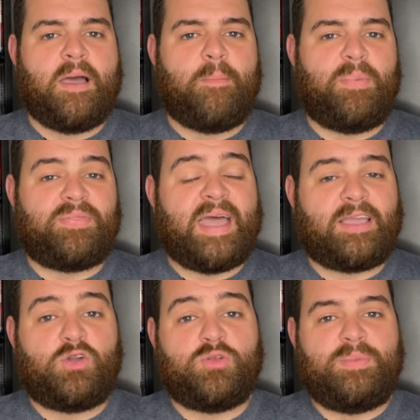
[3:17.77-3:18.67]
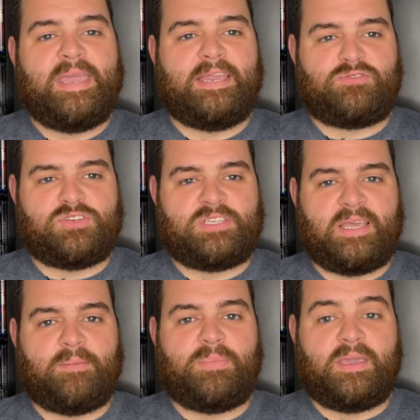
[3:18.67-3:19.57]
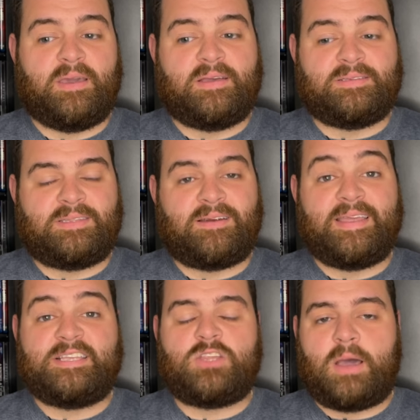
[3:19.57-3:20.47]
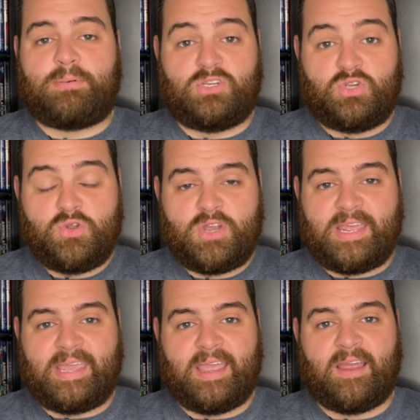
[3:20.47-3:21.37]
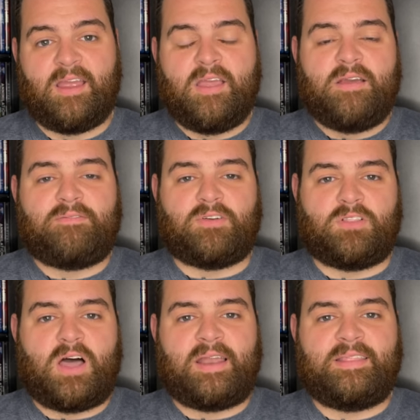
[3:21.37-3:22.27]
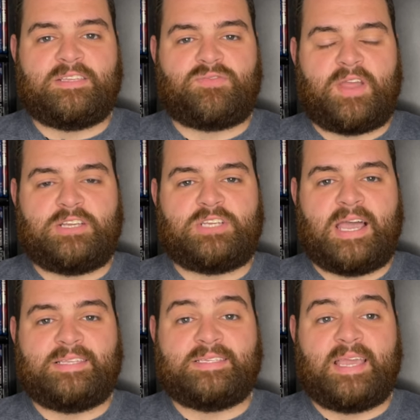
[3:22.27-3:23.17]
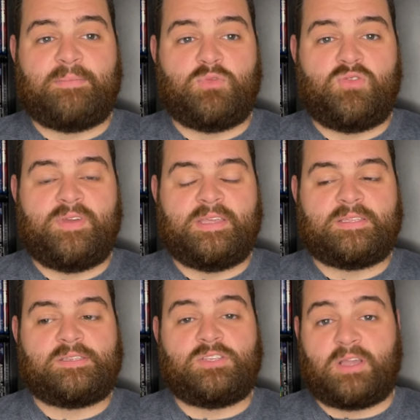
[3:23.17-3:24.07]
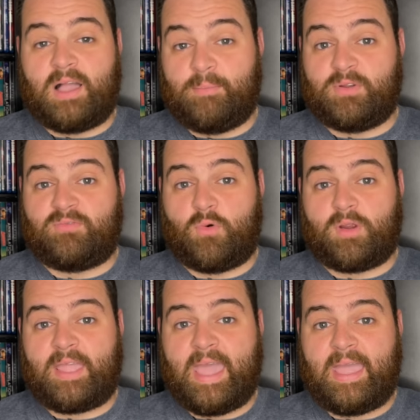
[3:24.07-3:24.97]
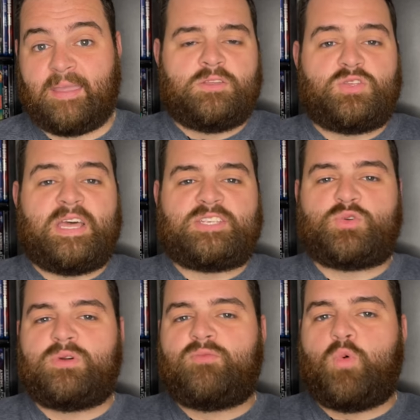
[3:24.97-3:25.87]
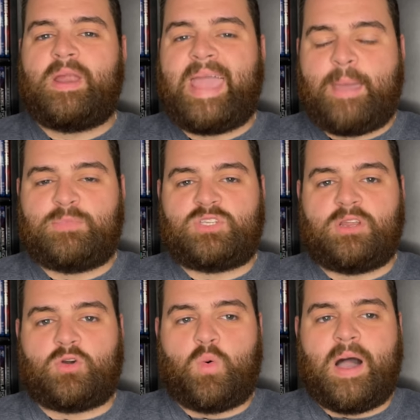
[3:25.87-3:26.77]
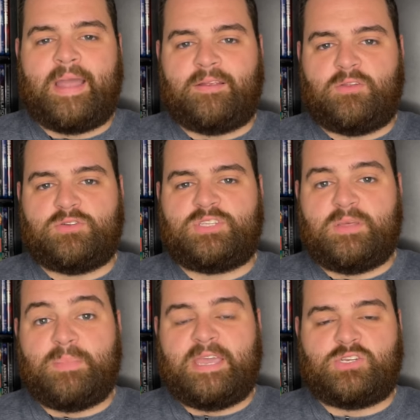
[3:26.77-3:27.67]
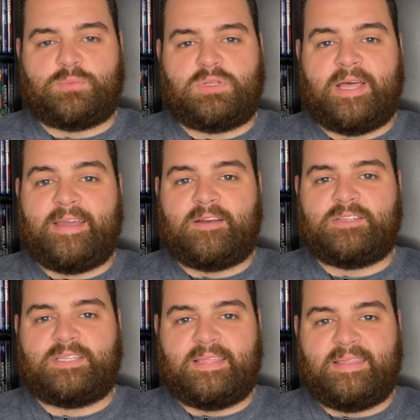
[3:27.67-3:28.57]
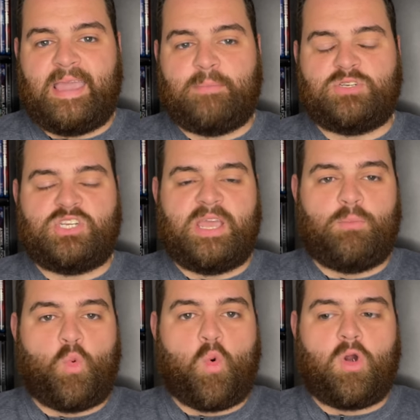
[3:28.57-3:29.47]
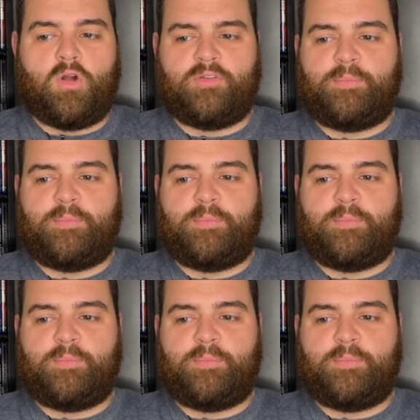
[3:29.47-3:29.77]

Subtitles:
but that could be interesting because there is an opportunity here for a lot of these franchises and movies to come to 4K. So that's sort of what Amazon acquired. Those are the major players in the MGM world,